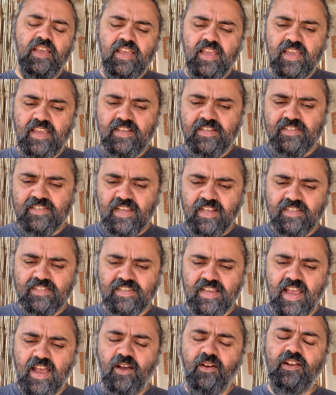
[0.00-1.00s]
He sets
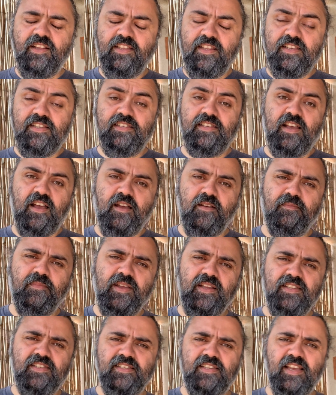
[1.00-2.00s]
out in the psalm
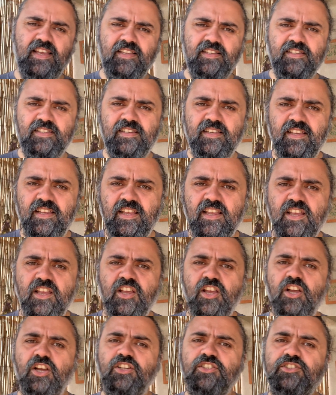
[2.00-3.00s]
and says,
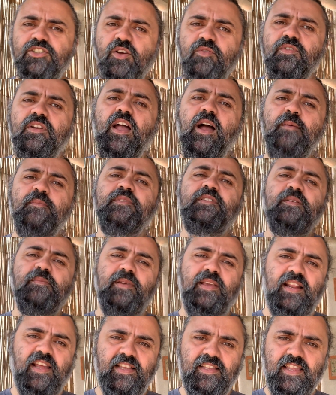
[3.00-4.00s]
don't come to
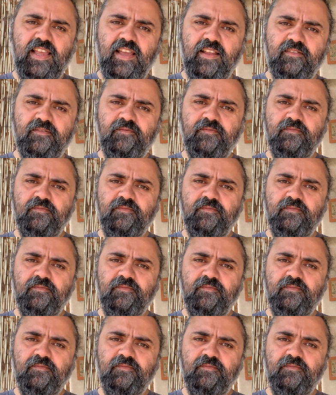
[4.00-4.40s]
me like that,